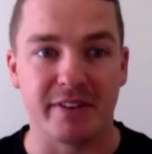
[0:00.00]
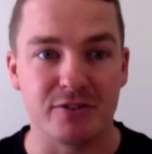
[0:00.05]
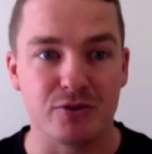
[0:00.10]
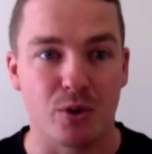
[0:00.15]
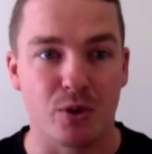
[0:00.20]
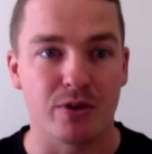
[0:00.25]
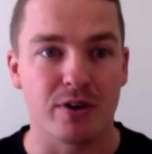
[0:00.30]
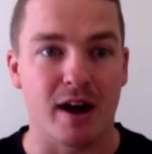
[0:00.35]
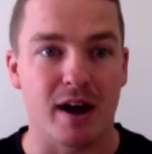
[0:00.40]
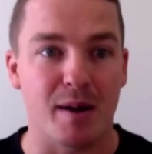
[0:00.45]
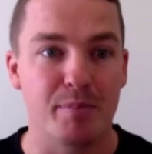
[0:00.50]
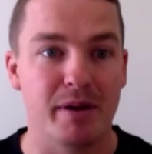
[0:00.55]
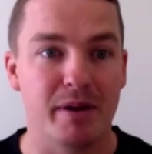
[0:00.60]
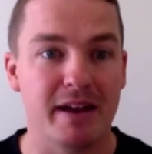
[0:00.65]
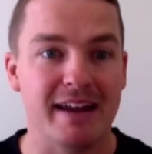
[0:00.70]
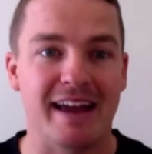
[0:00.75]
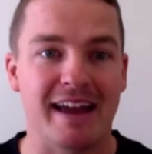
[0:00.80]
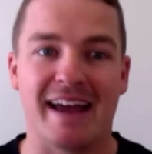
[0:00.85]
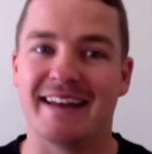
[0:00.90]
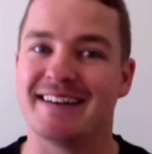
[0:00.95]
the door up
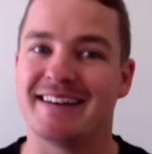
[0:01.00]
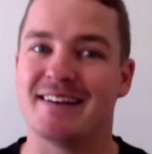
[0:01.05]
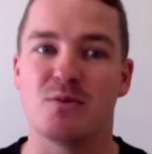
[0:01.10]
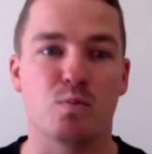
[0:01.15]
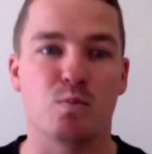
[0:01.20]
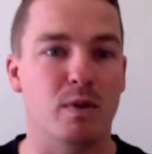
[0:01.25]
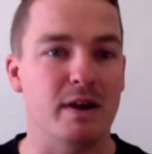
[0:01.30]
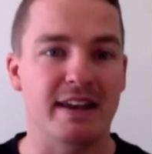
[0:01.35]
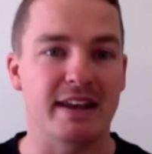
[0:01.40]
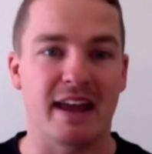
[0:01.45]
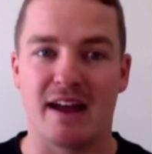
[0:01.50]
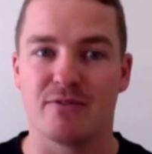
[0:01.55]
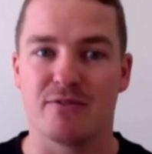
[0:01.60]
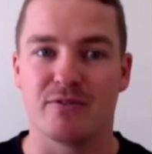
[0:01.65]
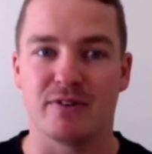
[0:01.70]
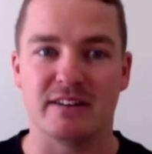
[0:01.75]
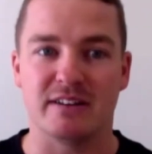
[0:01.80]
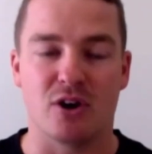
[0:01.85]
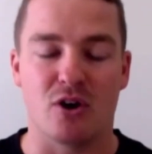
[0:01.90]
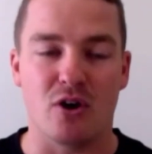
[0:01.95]
and it'd win
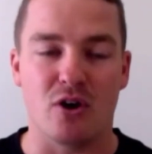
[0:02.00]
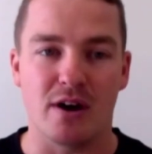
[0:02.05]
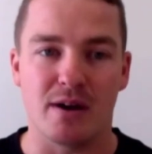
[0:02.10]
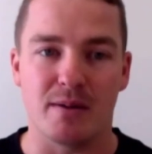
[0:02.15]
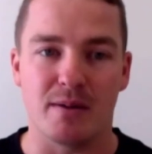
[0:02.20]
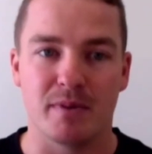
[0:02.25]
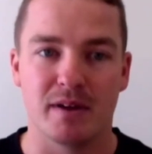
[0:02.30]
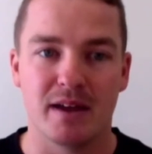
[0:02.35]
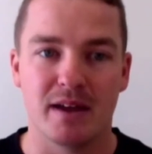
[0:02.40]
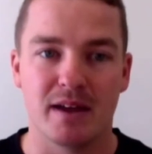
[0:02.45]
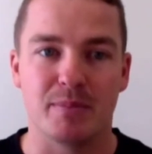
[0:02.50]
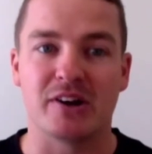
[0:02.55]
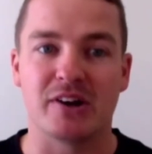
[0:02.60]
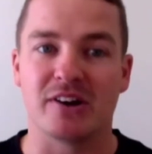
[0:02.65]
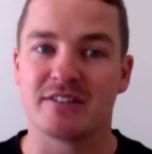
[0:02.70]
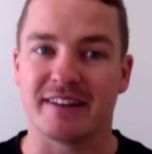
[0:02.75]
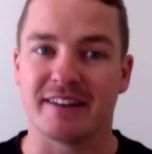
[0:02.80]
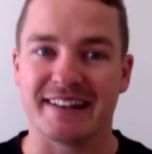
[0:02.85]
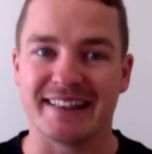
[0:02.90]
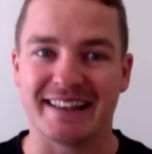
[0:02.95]
every time
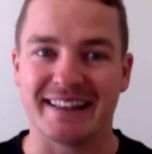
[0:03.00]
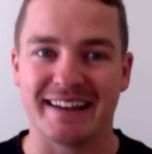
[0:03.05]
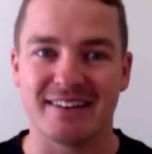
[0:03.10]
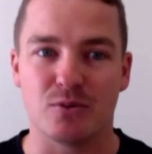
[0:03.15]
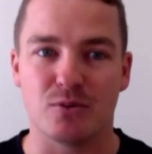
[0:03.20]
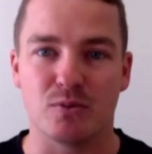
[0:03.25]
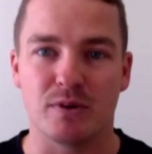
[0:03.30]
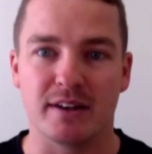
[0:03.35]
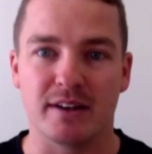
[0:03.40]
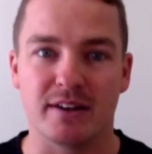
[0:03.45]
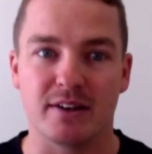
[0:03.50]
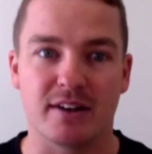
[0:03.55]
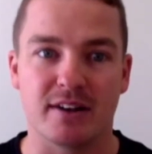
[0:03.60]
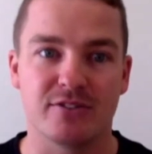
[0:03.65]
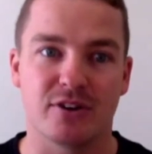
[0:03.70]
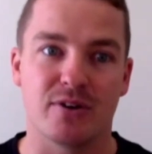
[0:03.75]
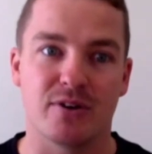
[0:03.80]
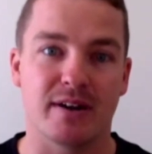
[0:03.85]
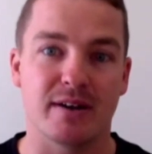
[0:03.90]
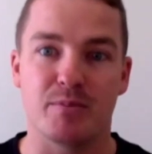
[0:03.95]
because I'd let it win and I'd
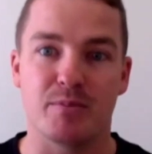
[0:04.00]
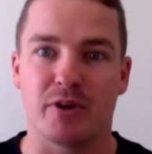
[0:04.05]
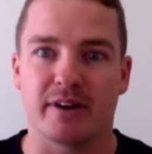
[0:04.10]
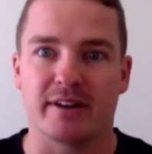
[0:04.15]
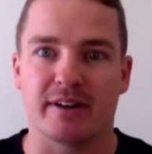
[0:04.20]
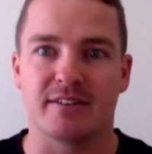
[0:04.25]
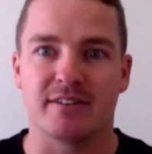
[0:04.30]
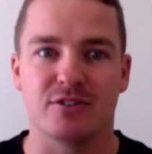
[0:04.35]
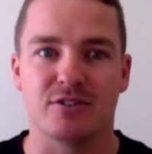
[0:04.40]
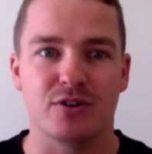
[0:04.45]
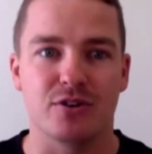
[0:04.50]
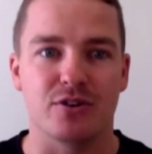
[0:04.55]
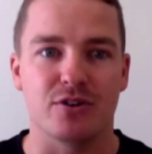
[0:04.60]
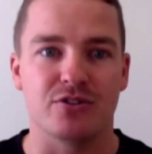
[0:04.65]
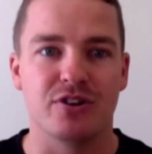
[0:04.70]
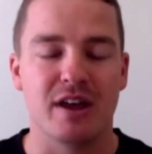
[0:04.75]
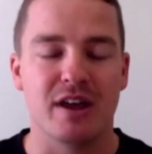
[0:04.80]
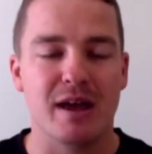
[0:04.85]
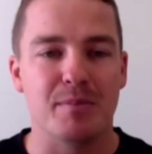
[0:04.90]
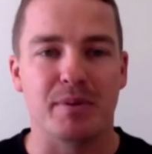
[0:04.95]
turn around and be like, it's huge.